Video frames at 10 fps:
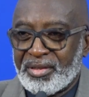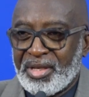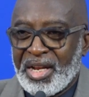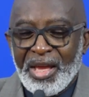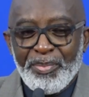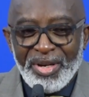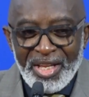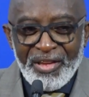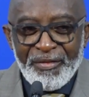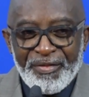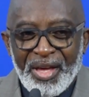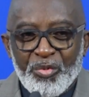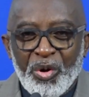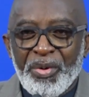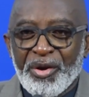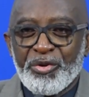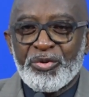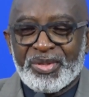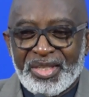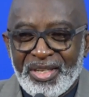And I believe that what we are going
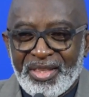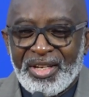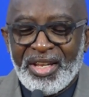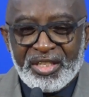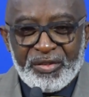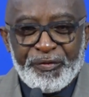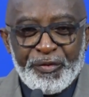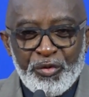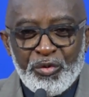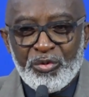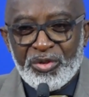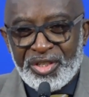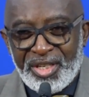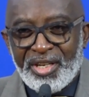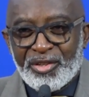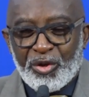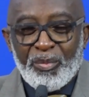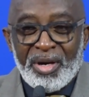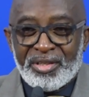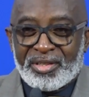to see in the next few years or
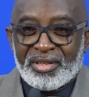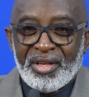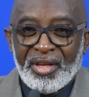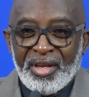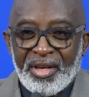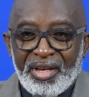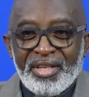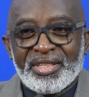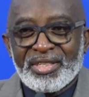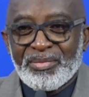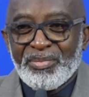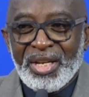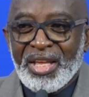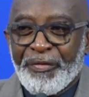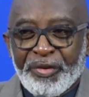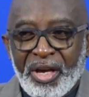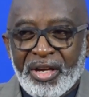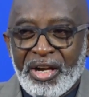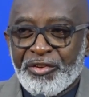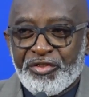months is many African
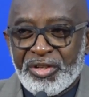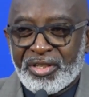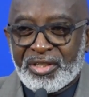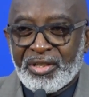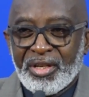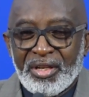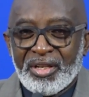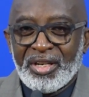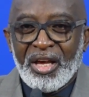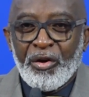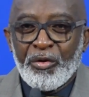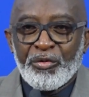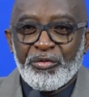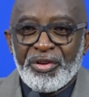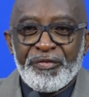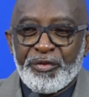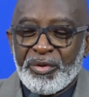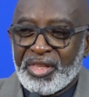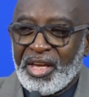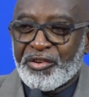countries now
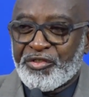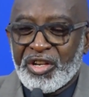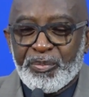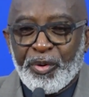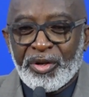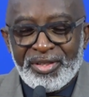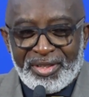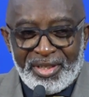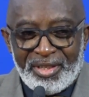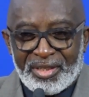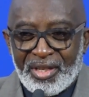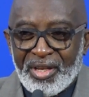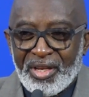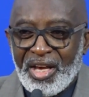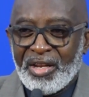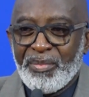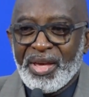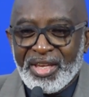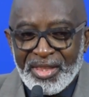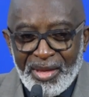reviewing their trade policies and
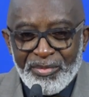making them